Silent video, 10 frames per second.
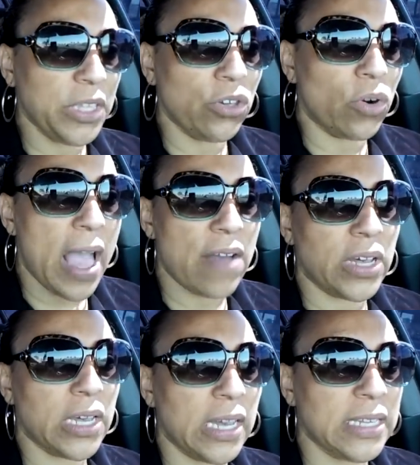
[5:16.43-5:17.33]
you don't have
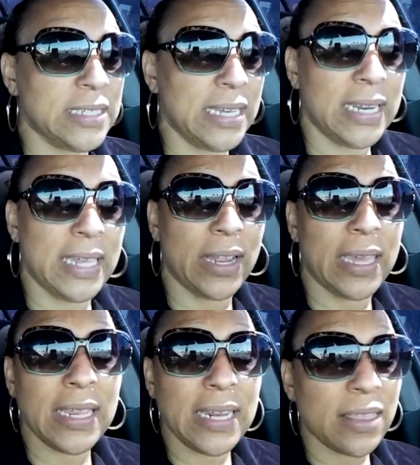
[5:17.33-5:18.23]
a deity or
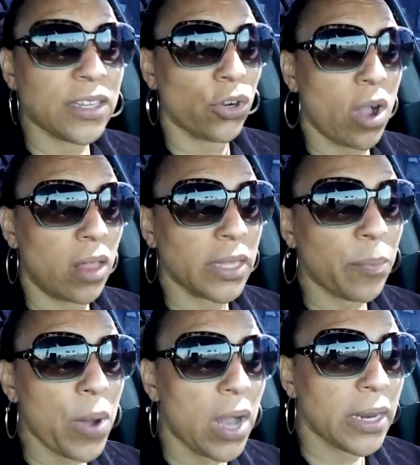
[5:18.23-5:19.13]
entity that you're calling
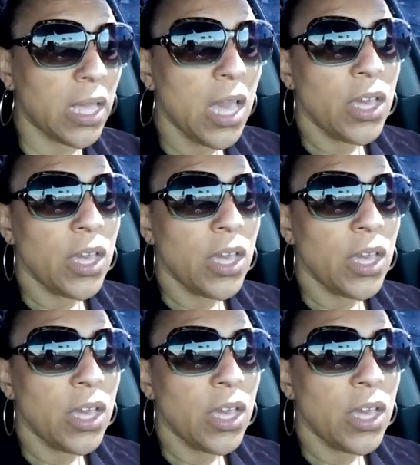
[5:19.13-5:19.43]
upon,